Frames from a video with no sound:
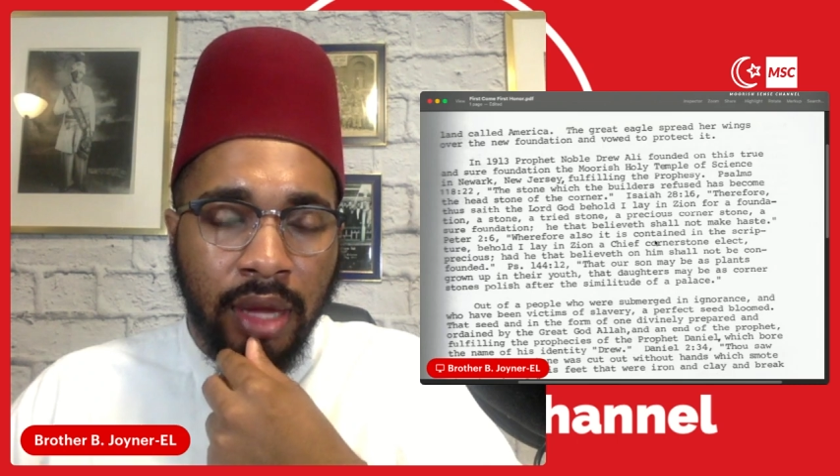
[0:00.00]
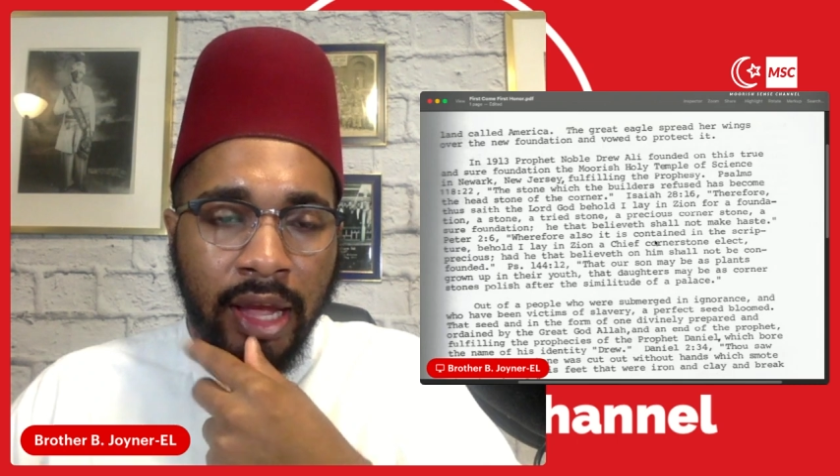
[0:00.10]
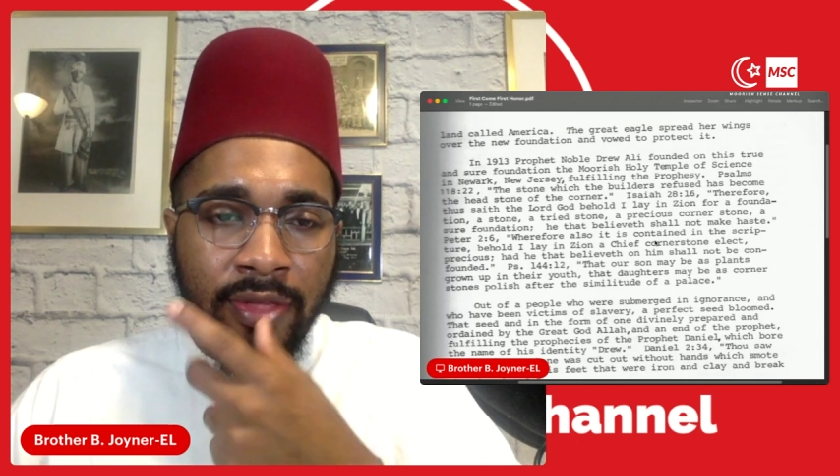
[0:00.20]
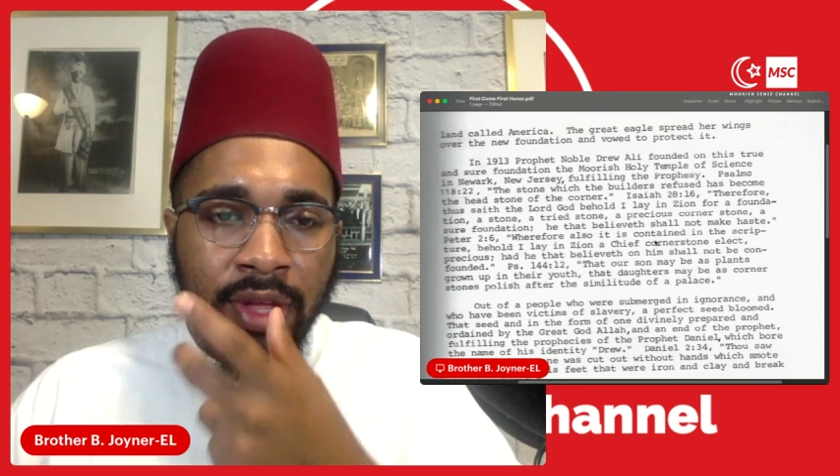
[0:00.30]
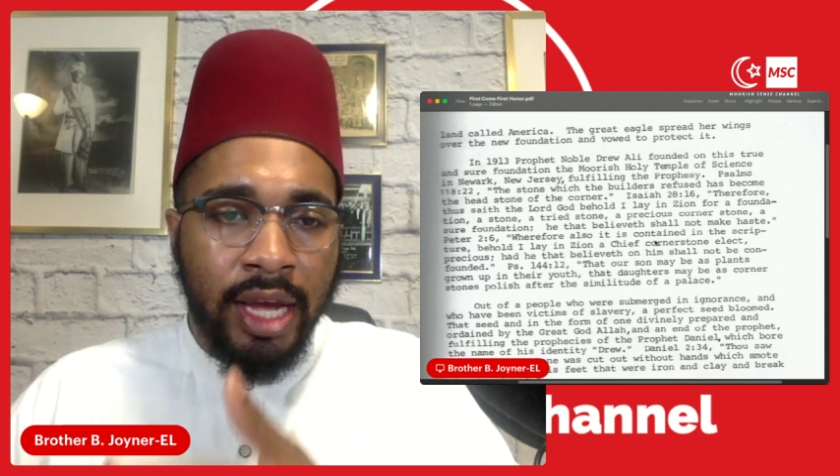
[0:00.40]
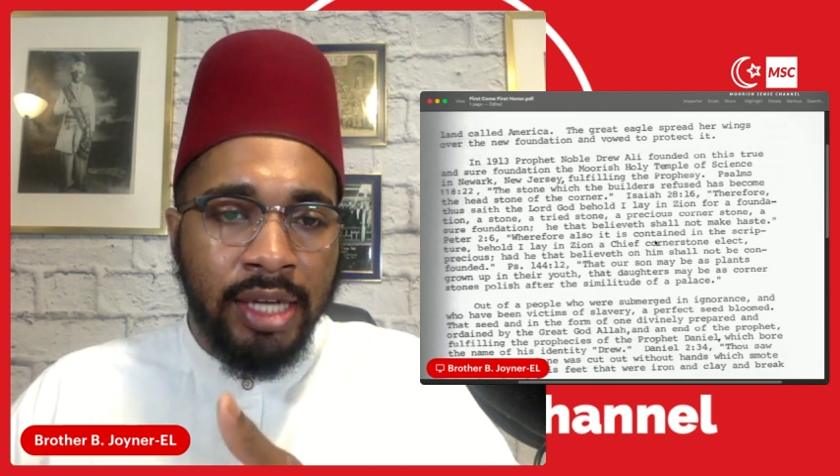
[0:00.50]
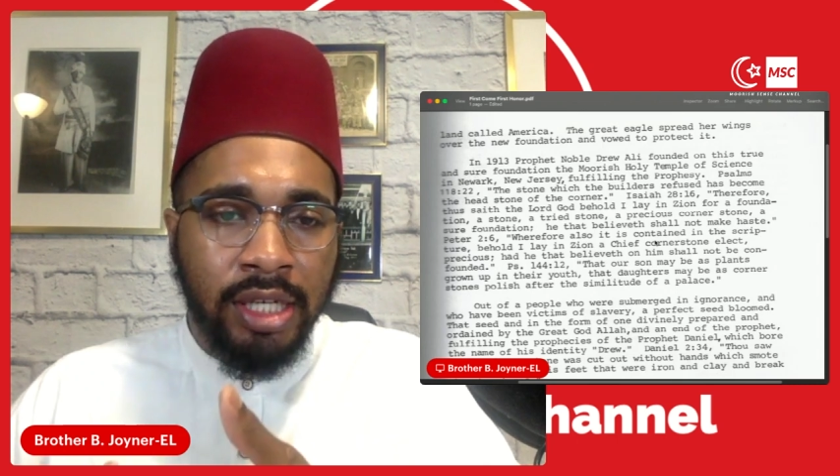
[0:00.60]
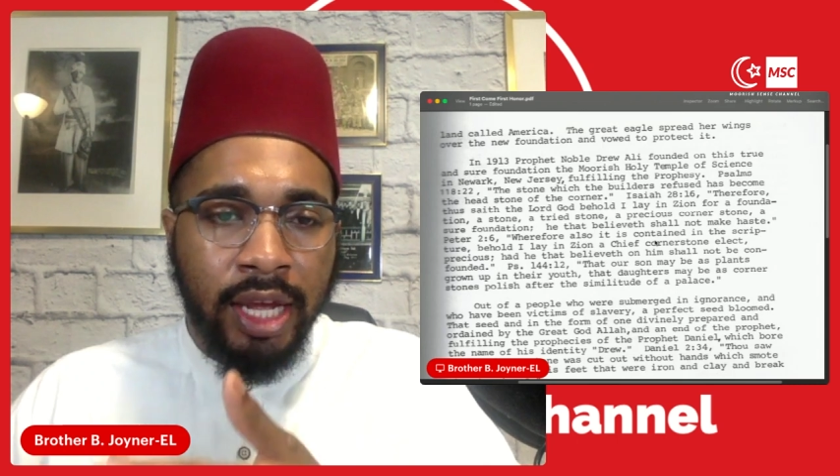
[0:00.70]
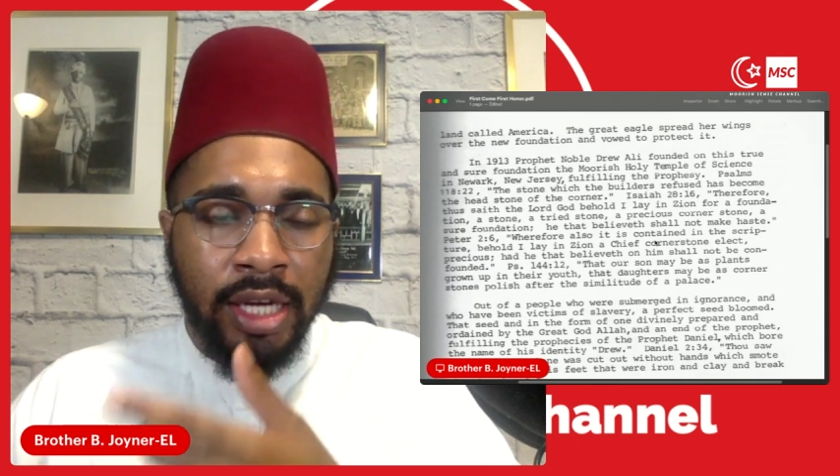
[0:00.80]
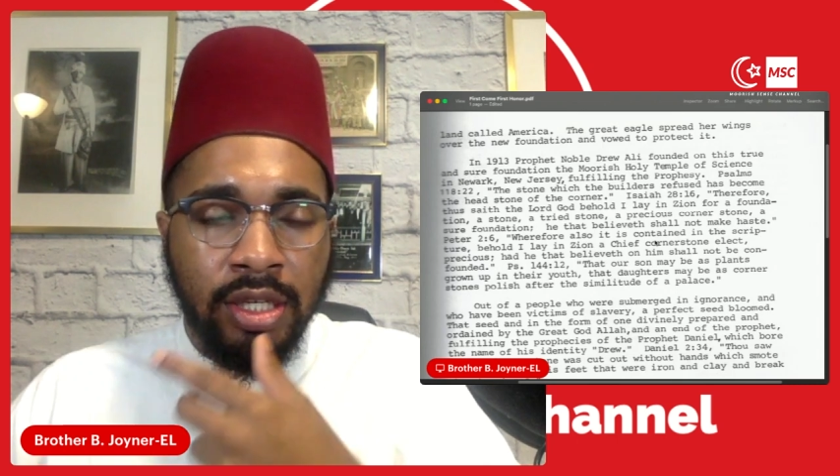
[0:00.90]
and the
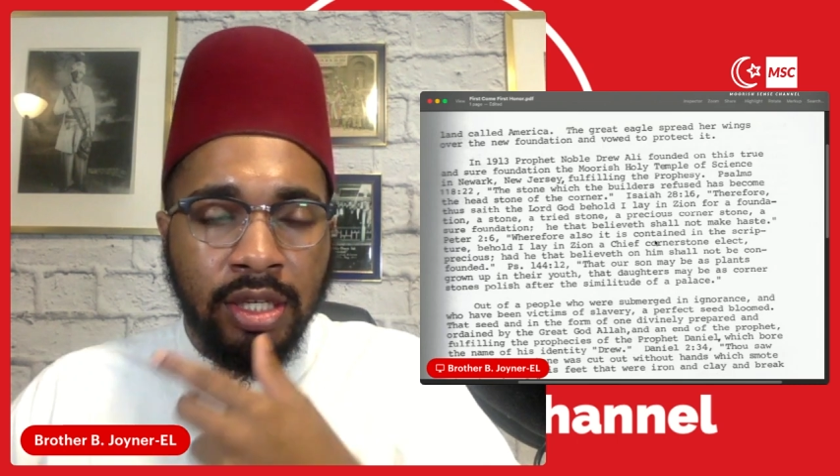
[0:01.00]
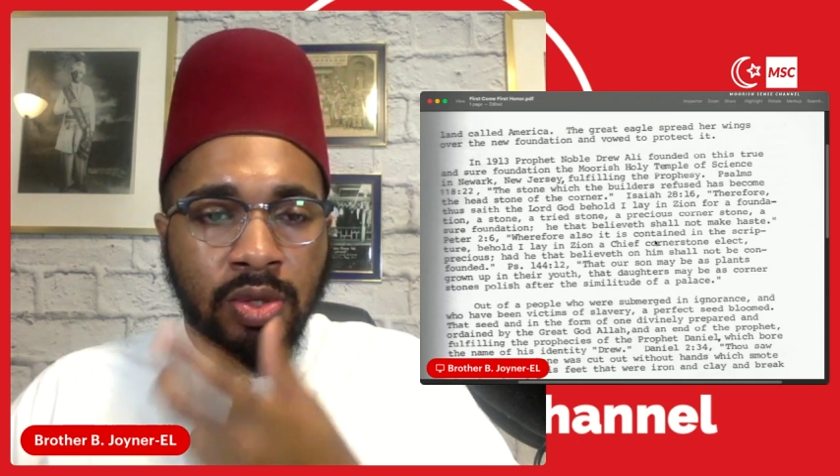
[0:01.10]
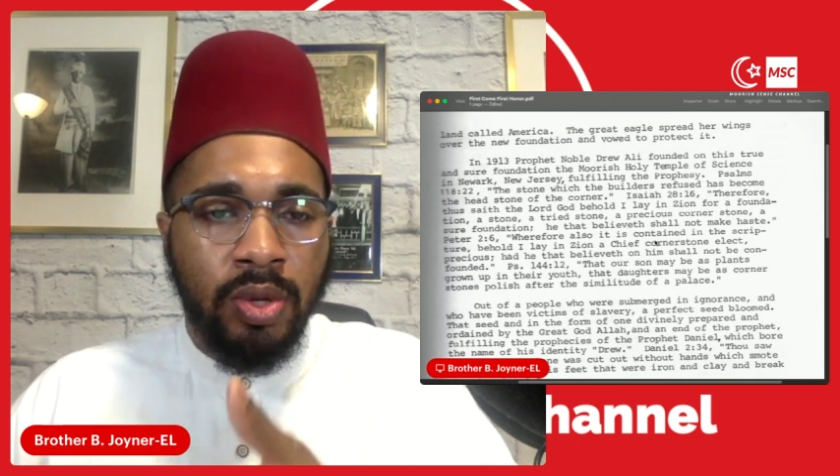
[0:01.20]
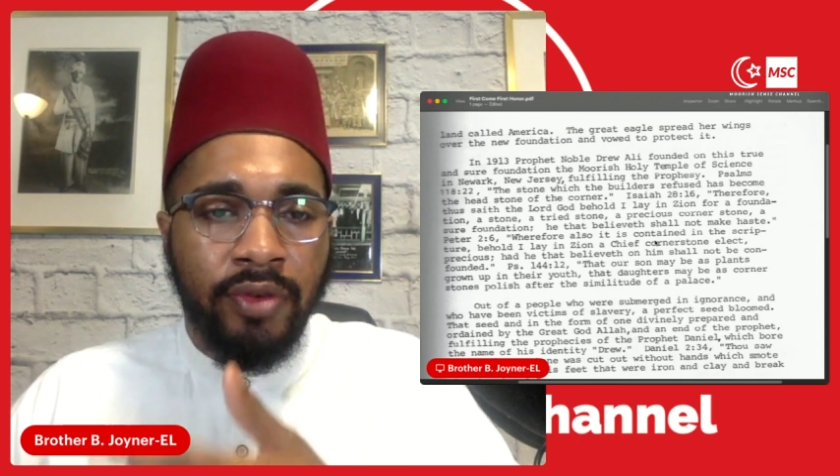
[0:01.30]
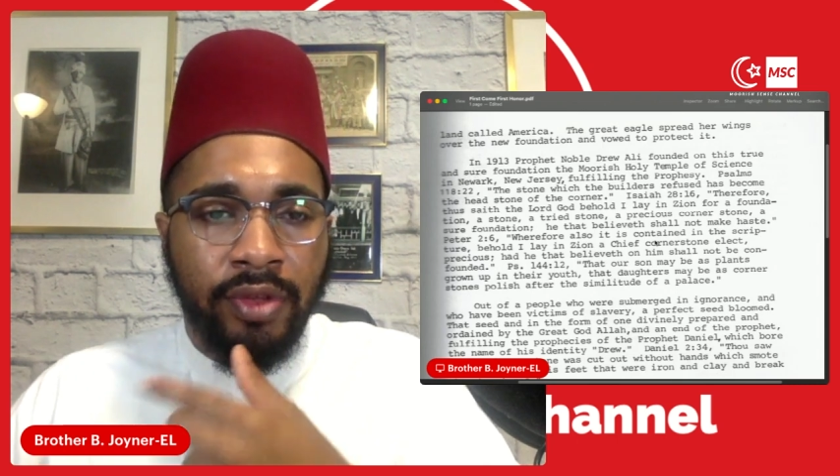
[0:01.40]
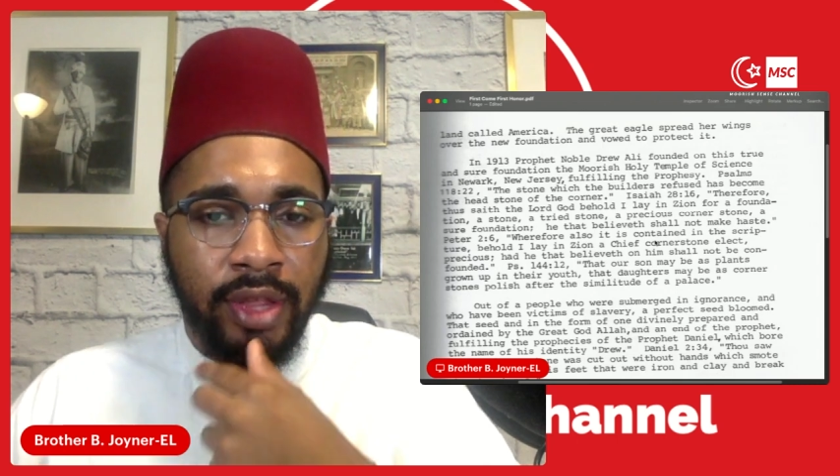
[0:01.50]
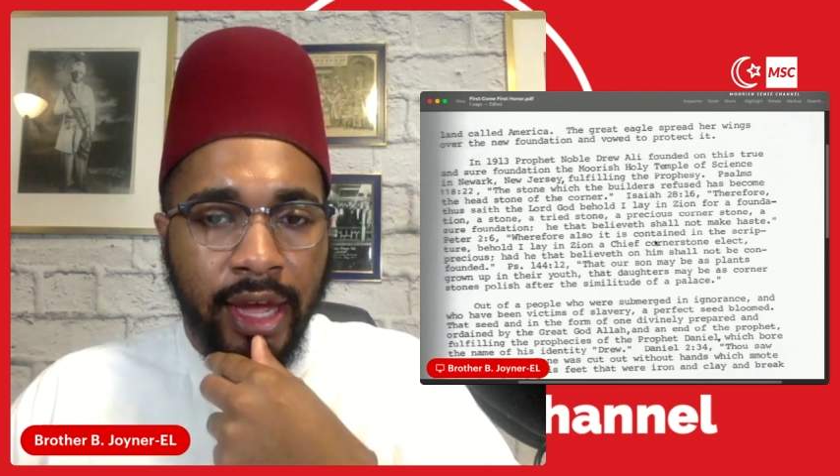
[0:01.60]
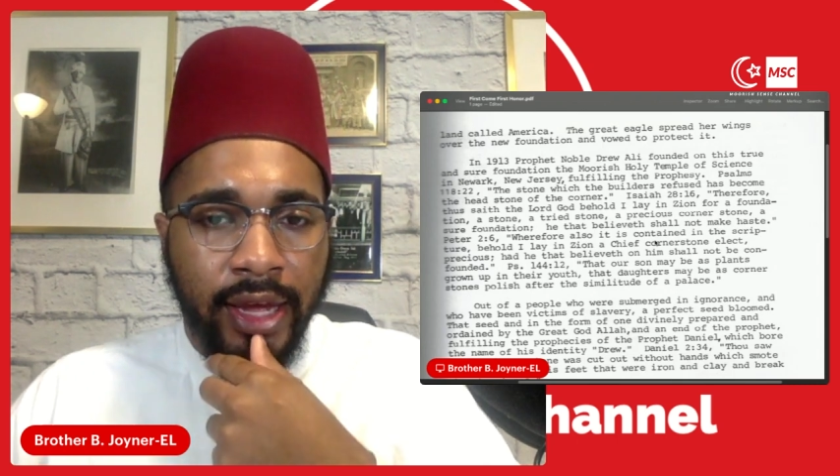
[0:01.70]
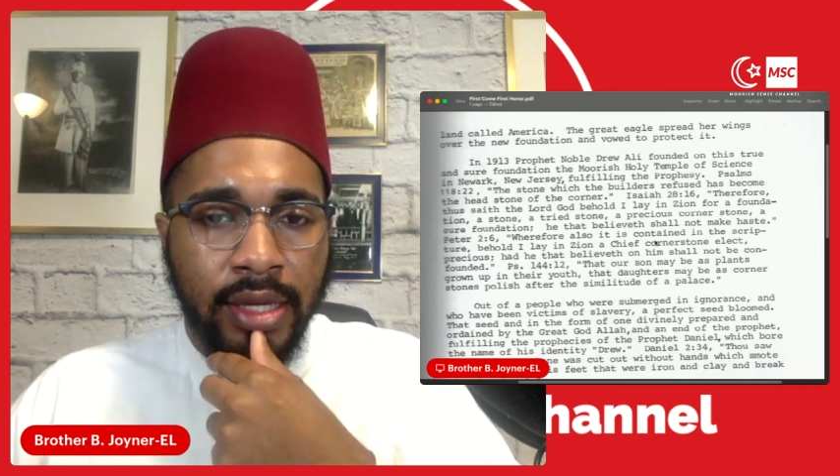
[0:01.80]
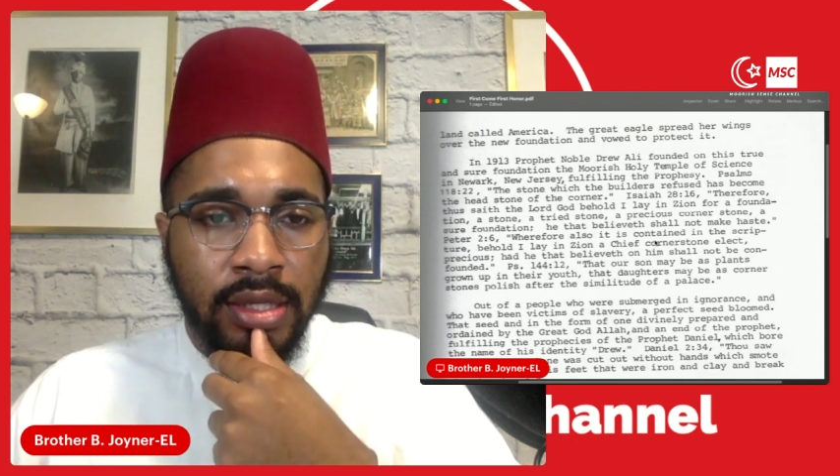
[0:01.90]
education are two different
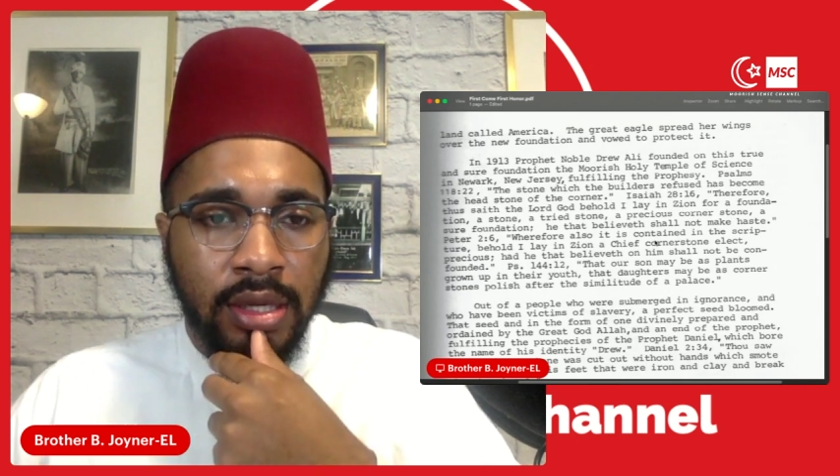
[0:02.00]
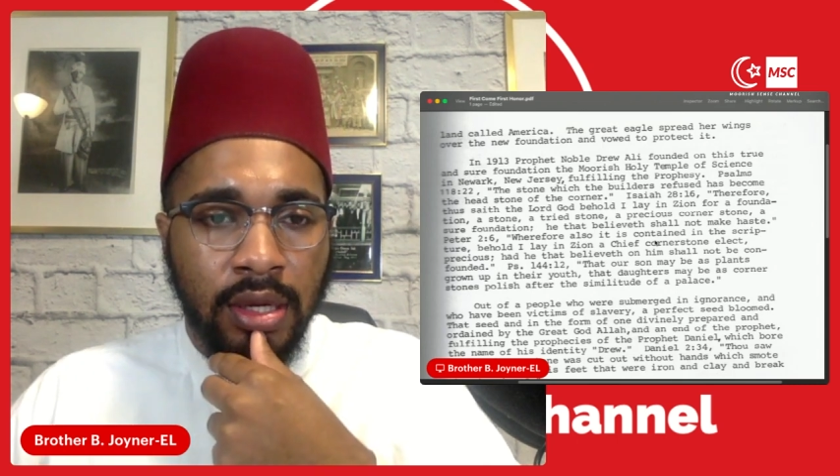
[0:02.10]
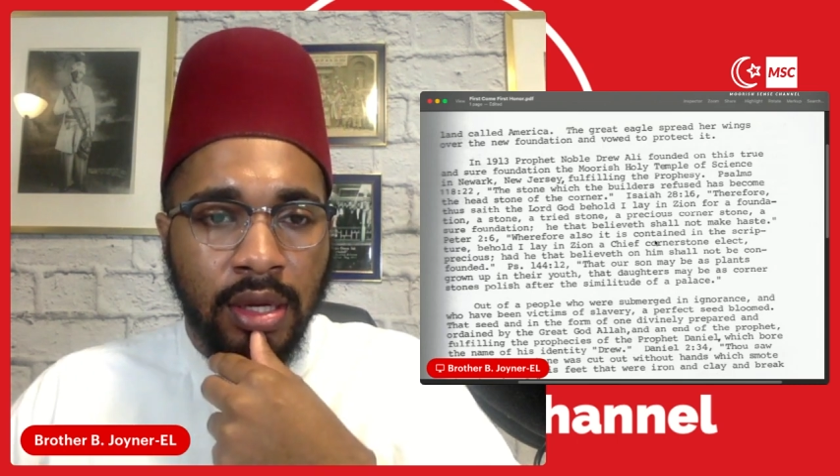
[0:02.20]
things.